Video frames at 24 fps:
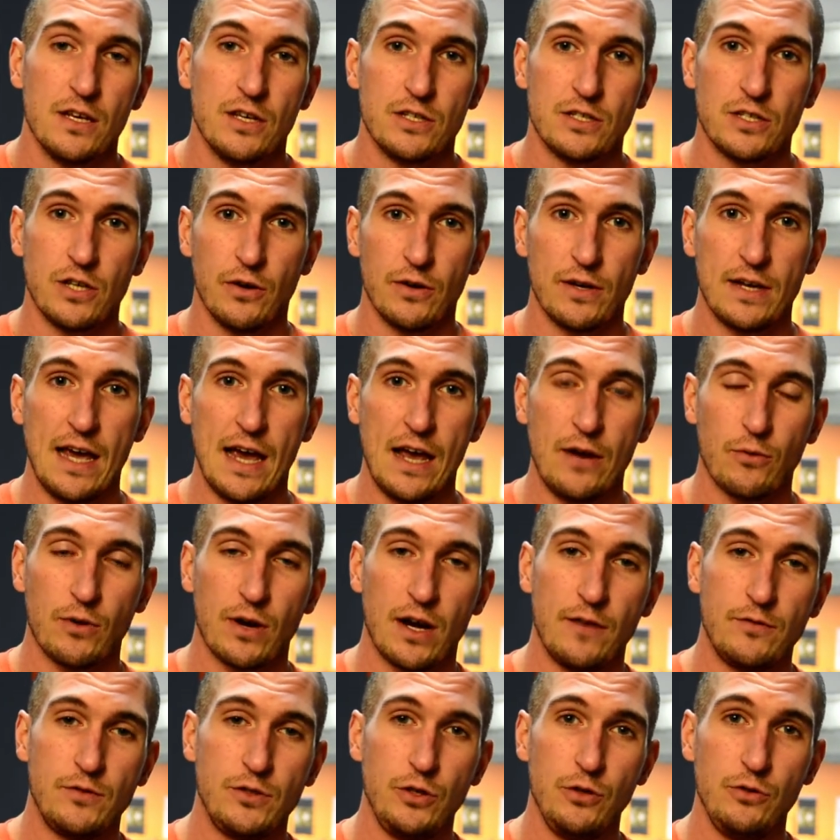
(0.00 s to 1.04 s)
So again, we're
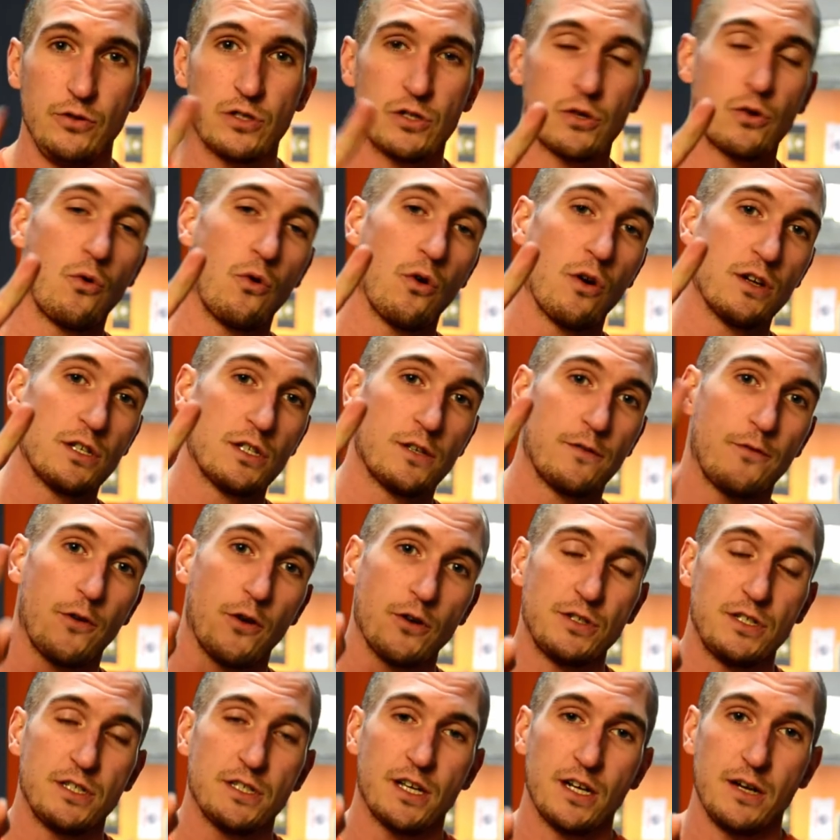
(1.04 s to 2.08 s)
gonna have 2 scores. The
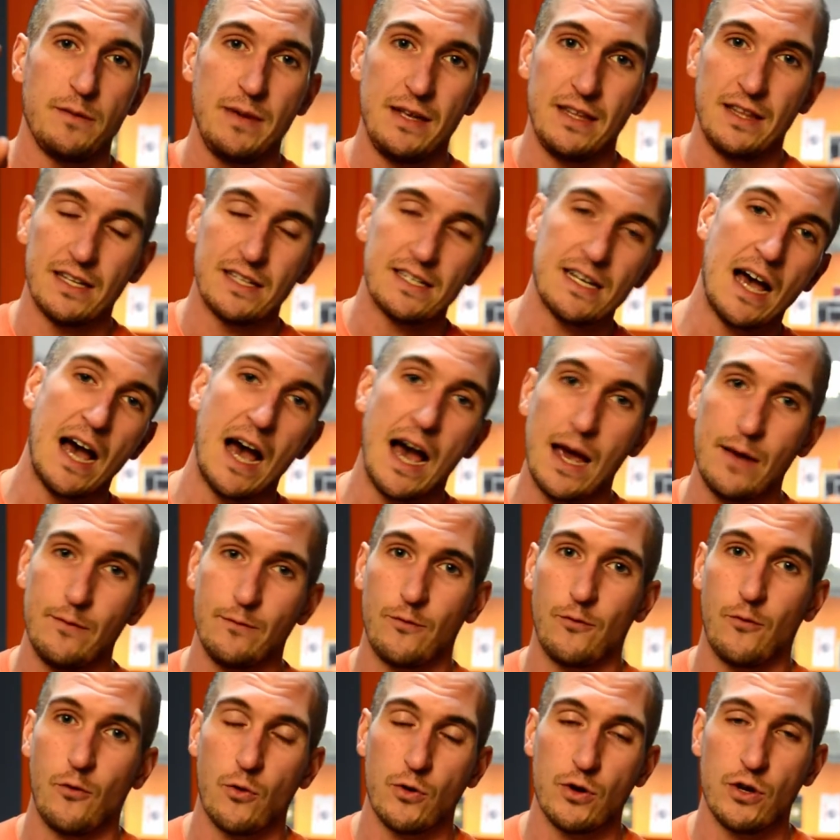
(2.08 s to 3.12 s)
first is gonna be the time
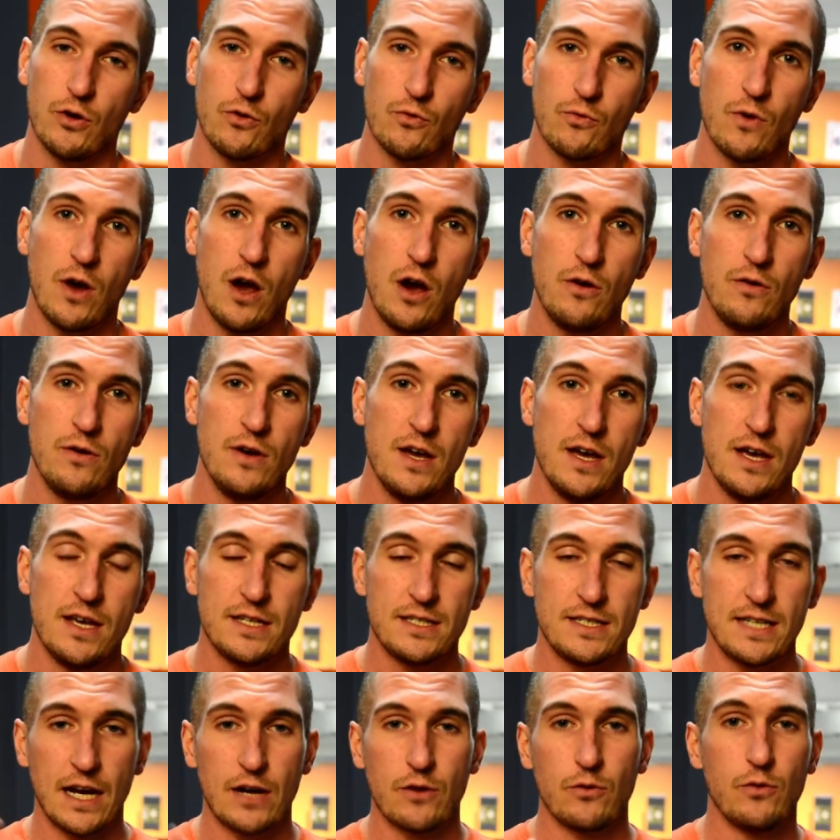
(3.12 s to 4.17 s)
for your row.
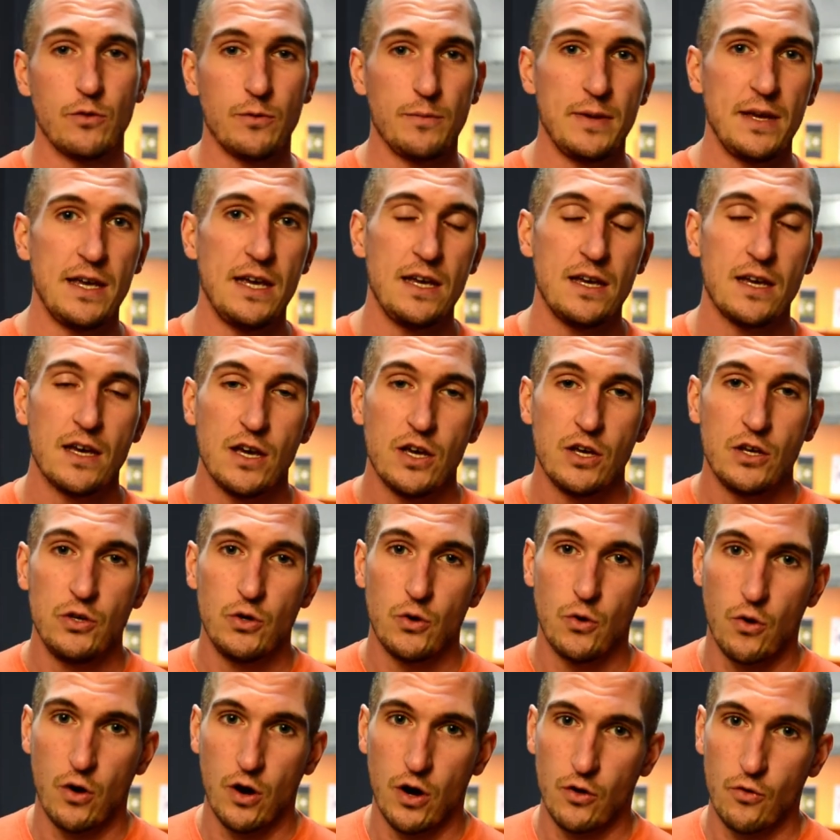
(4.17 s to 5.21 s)
Second one will be
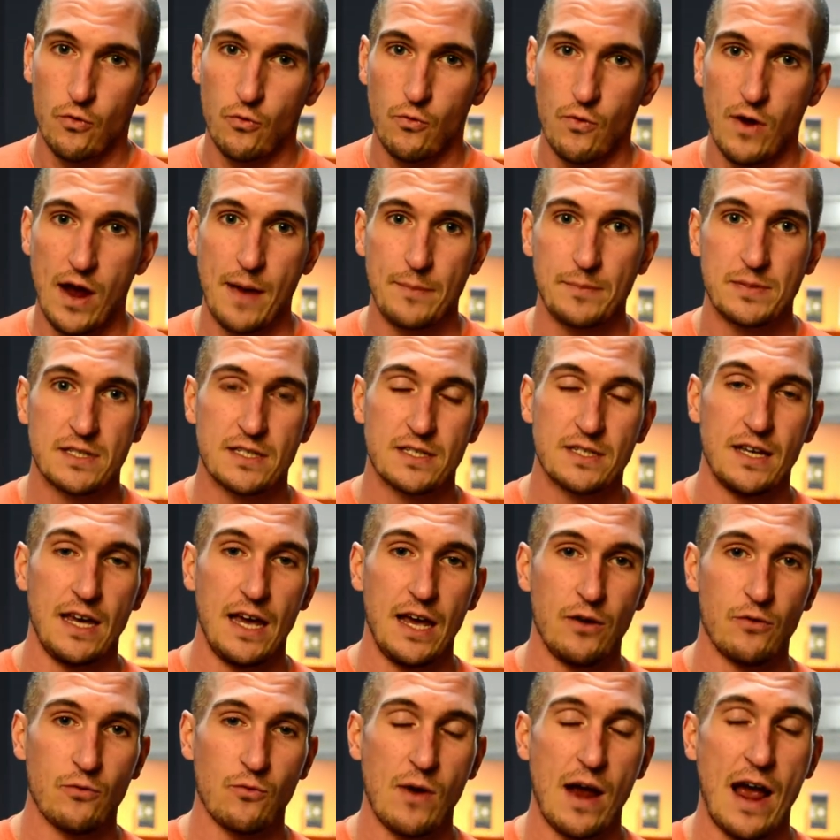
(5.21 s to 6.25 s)
your reps
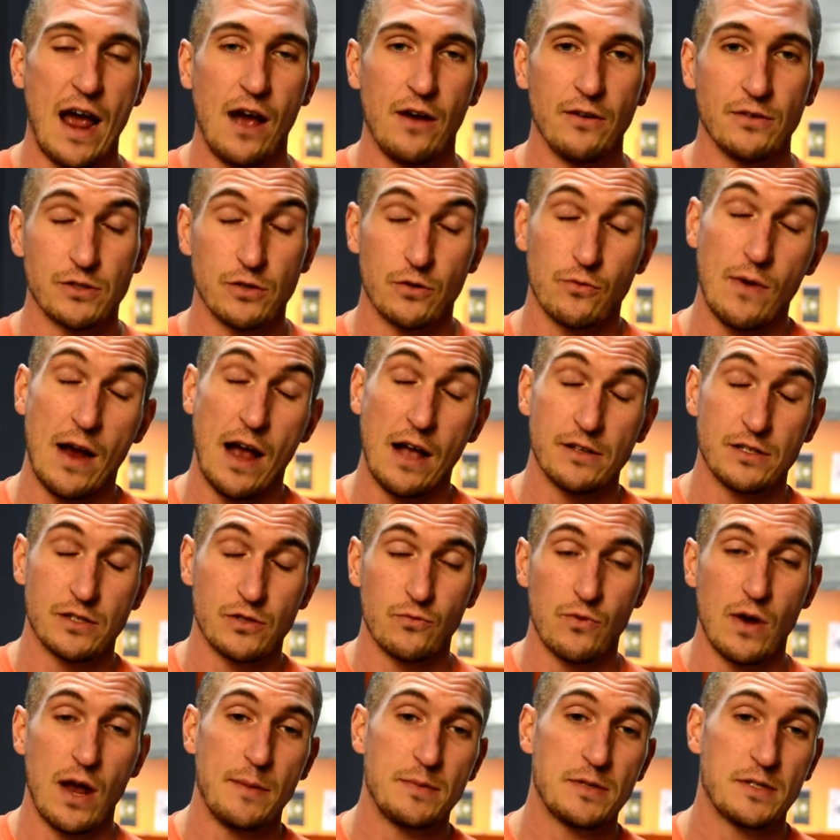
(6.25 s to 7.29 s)
and rounds, or rounds
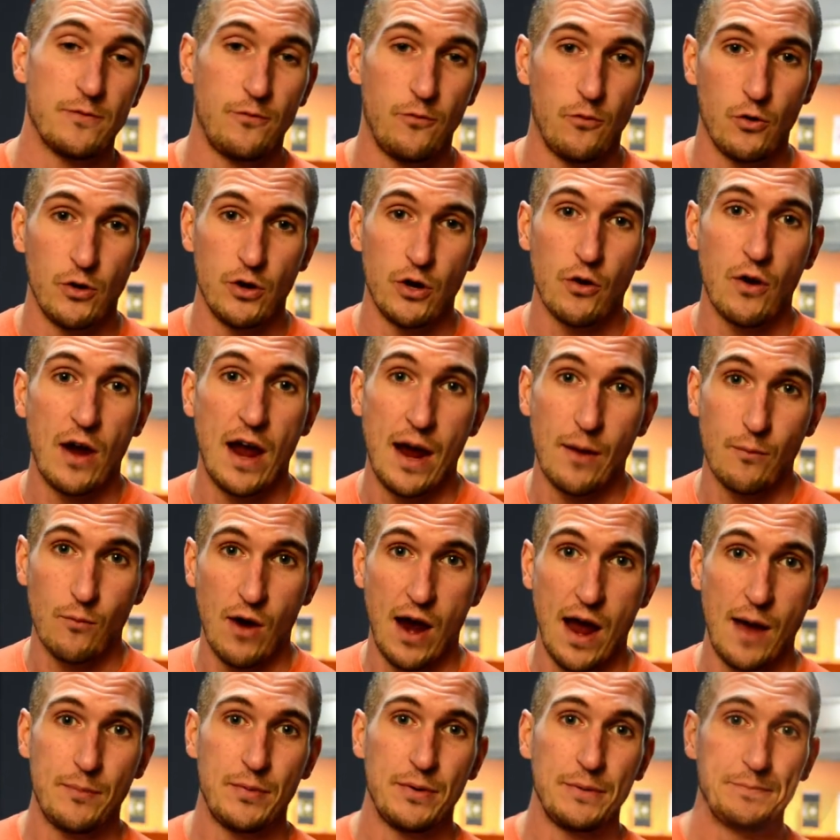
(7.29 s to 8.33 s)
and reps for your
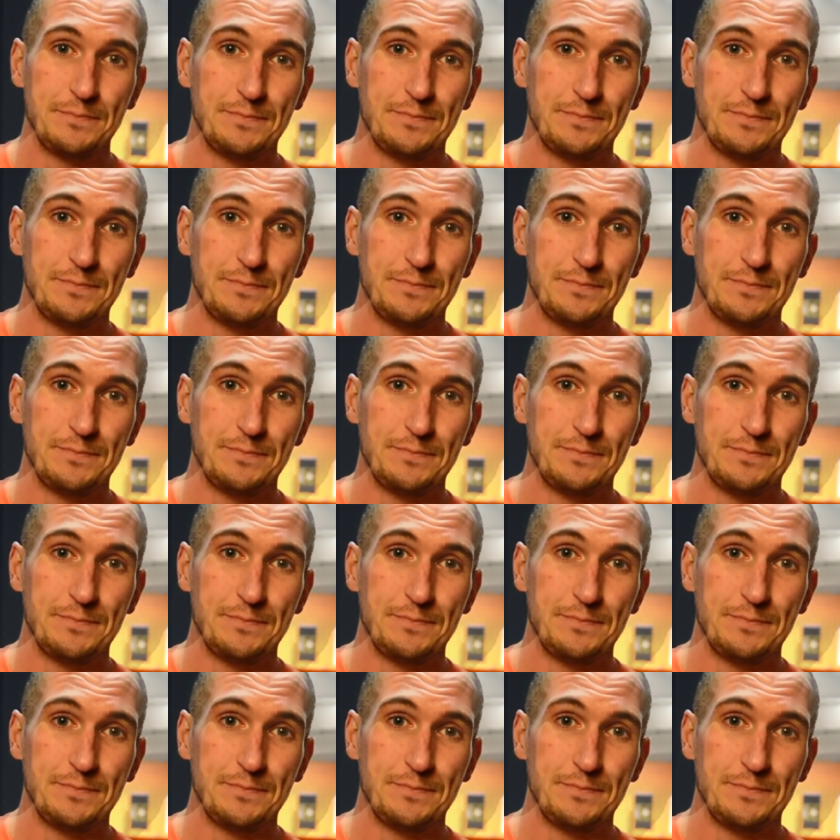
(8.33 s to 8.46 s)
AMRAP.